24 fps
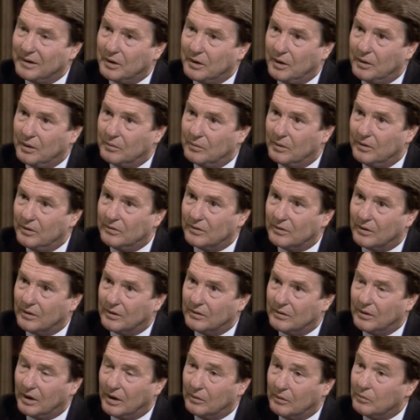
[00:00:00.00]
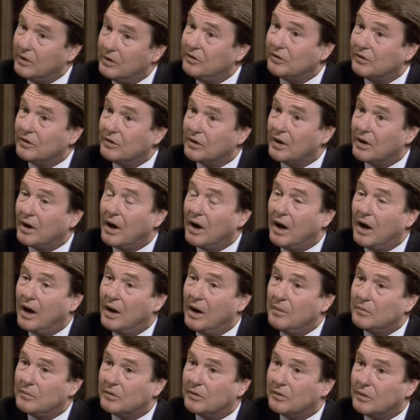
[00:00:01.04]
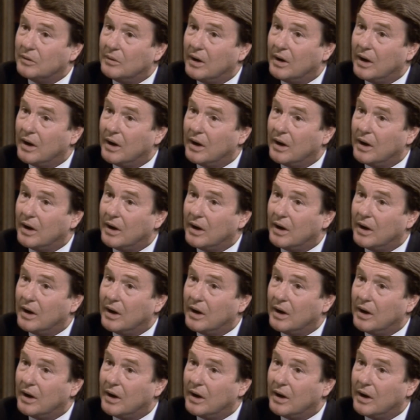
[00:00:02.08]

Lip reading: in recent times who